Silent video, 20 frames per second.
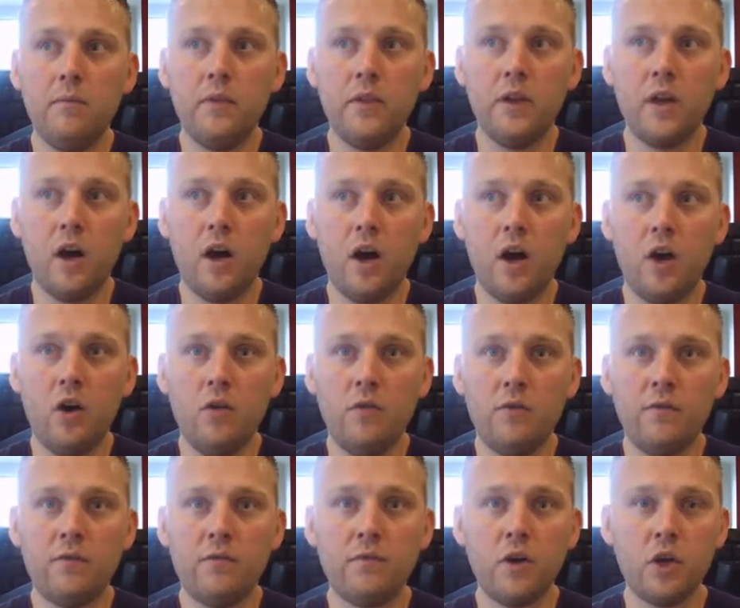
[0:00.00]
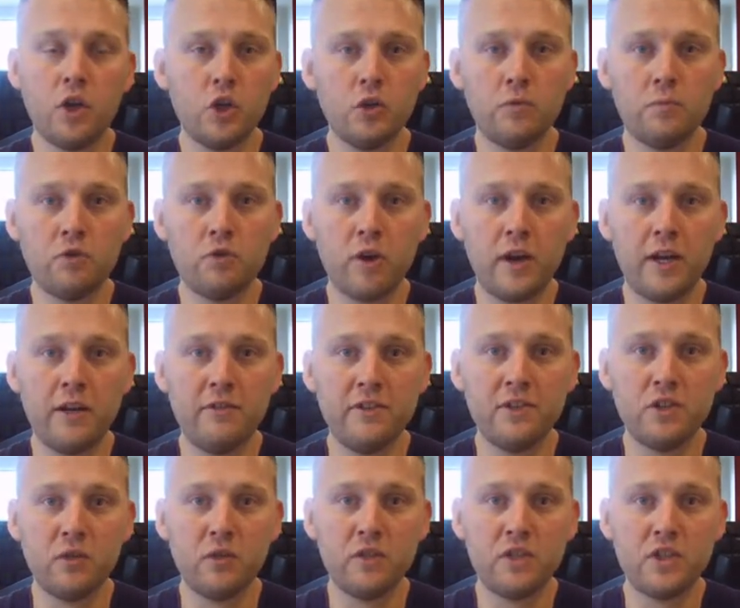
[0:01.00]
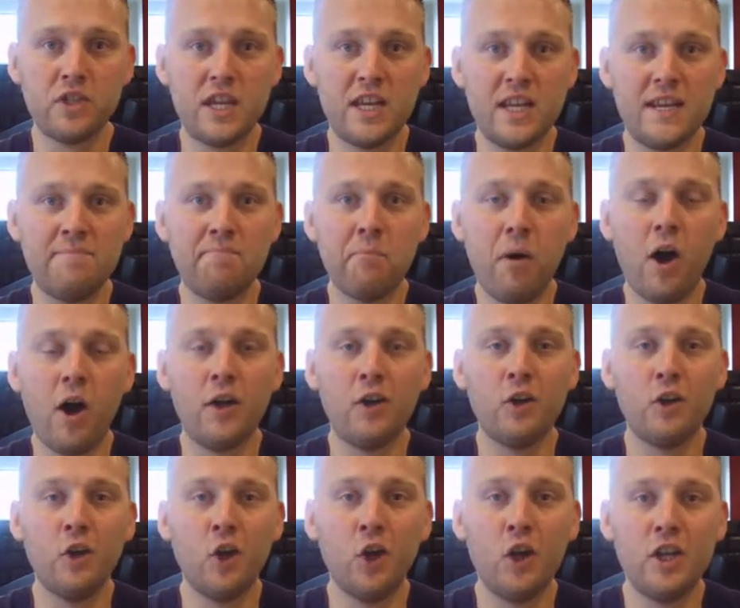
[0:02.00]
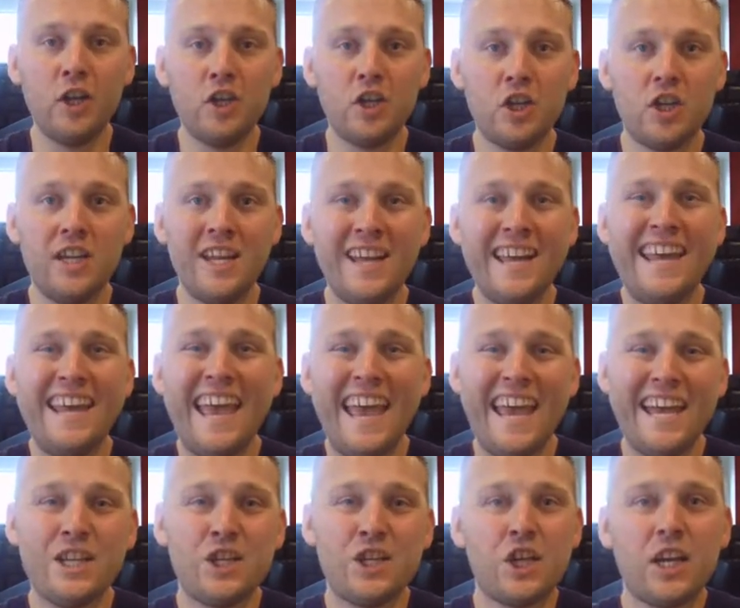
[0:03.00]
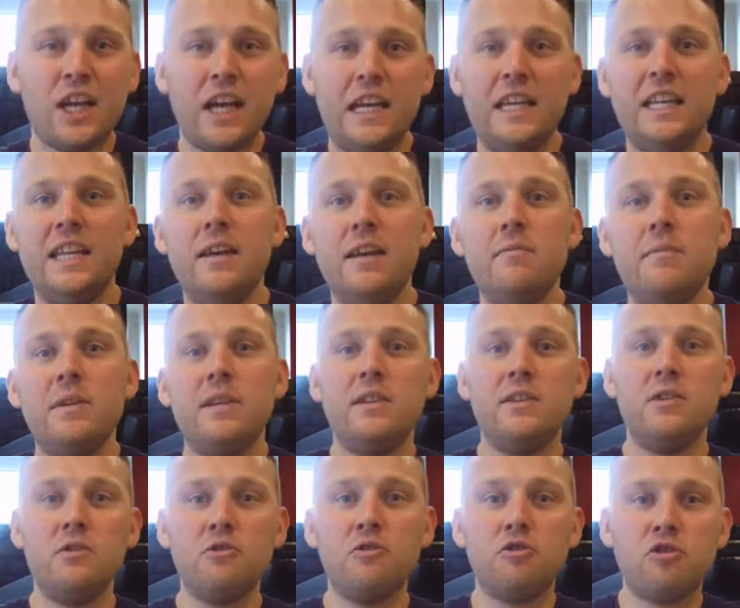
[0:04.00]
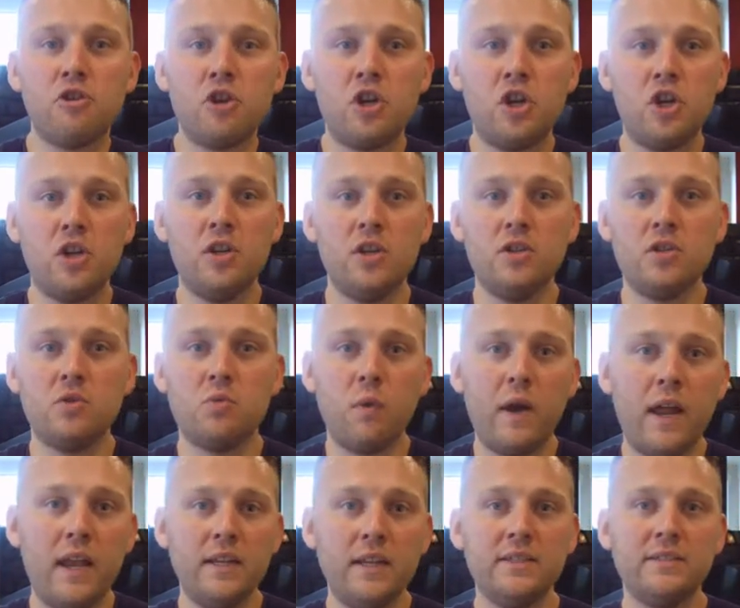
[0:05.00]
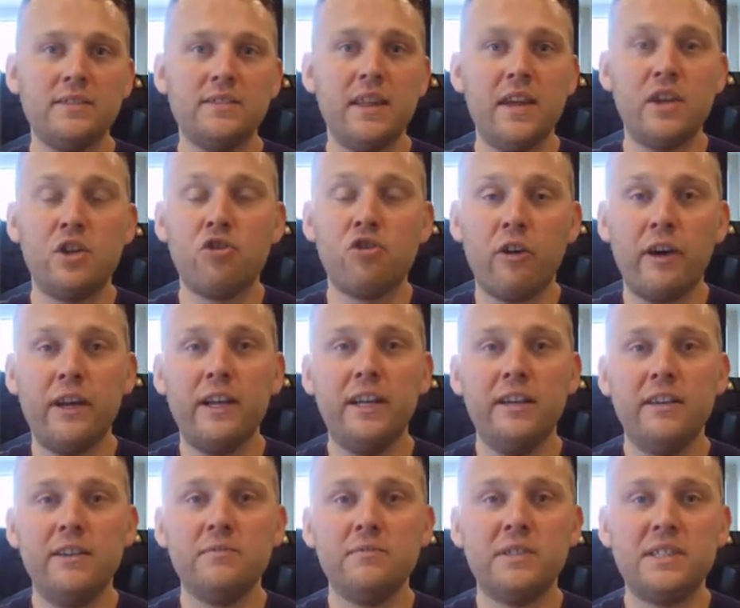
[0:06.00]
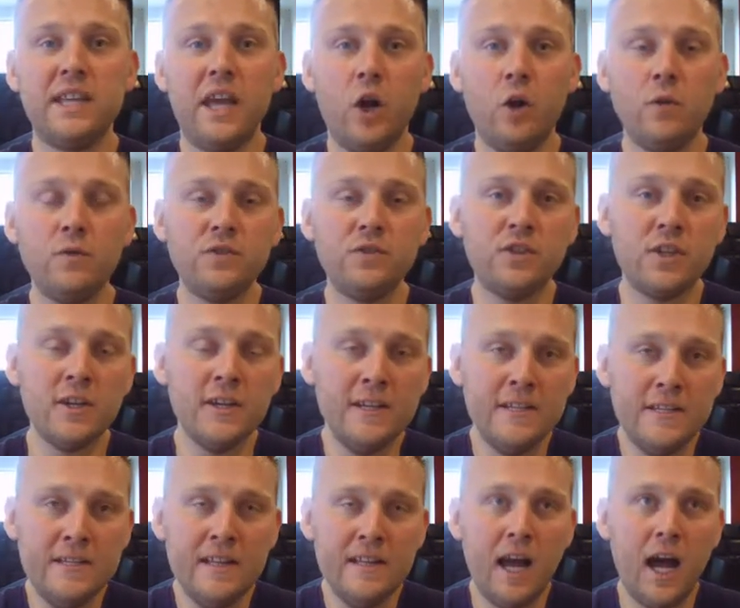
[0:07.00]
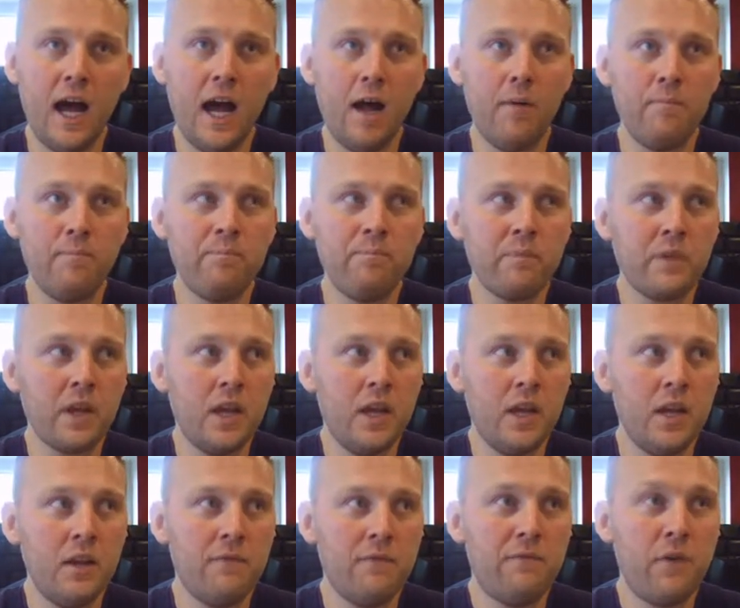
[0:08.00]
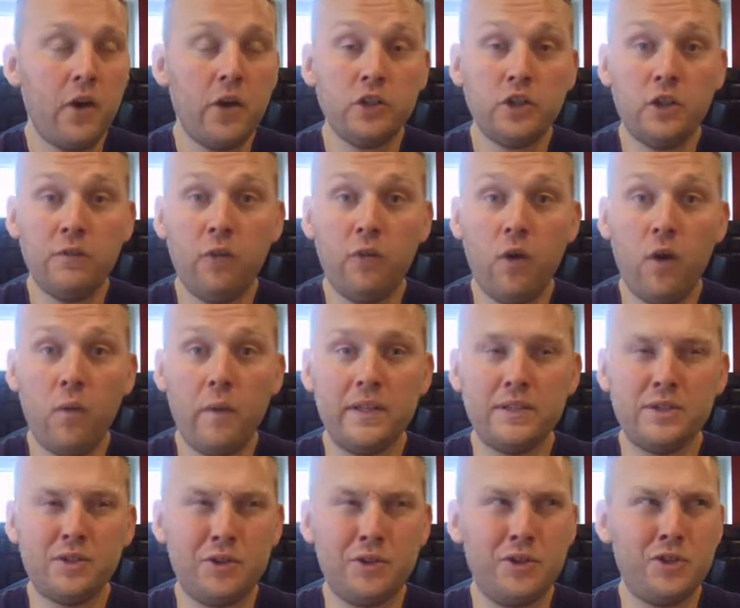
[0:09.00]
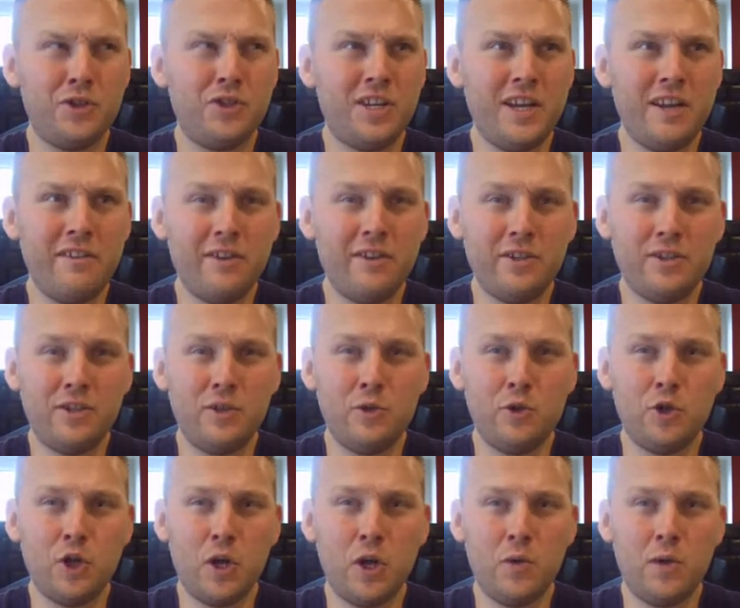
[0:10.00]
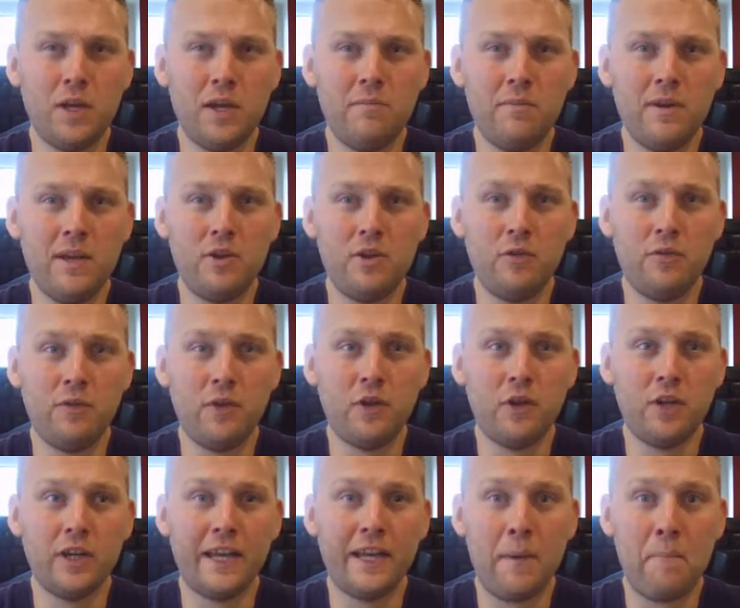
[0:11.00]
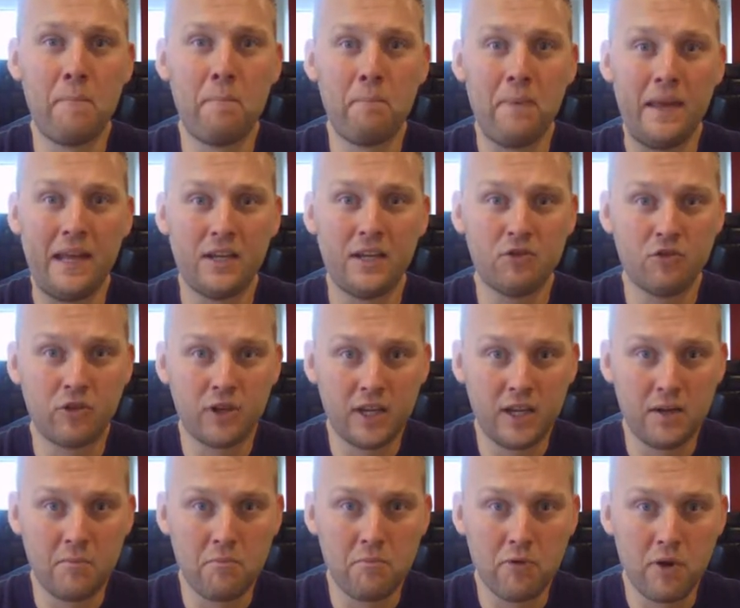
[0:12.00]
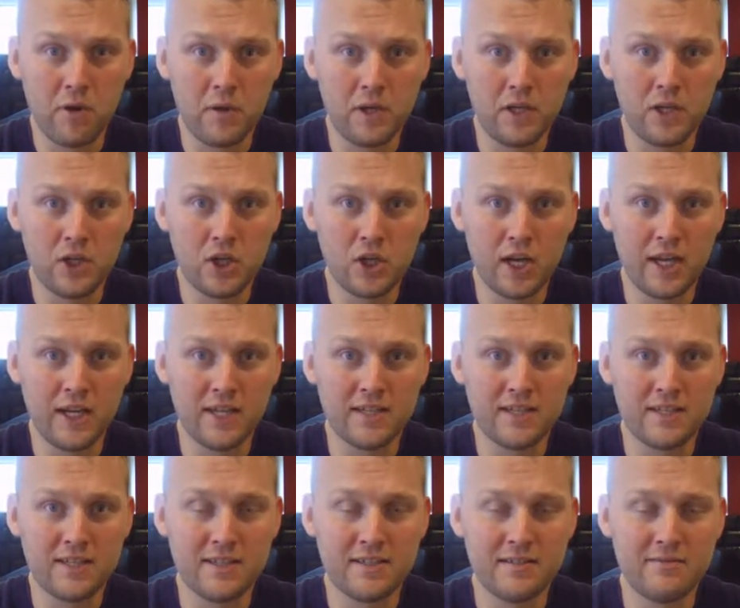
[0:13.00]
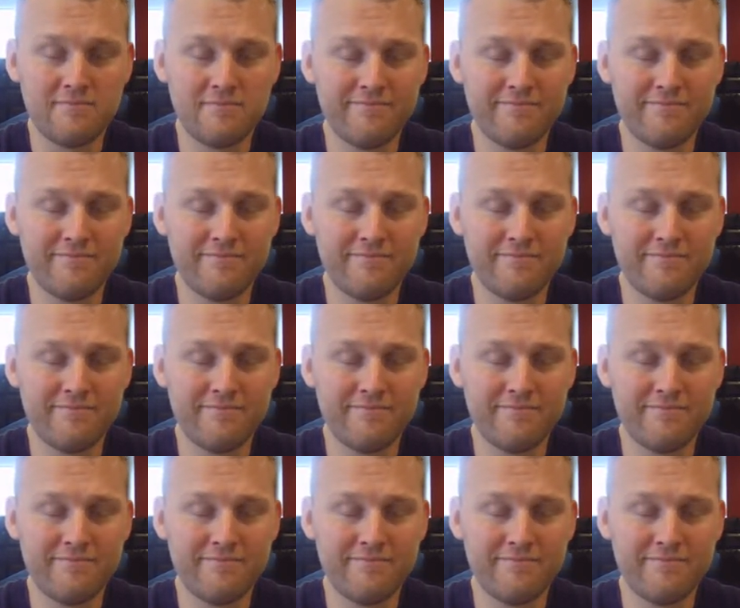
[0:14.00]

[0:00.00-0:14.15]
The art of a good trainer is obviously parting on knowledge and educating them in nutrition as well as their training themselves. First of all, I went to, are you serious? Are you joking me? You think you're going to get big drinking protein shakes?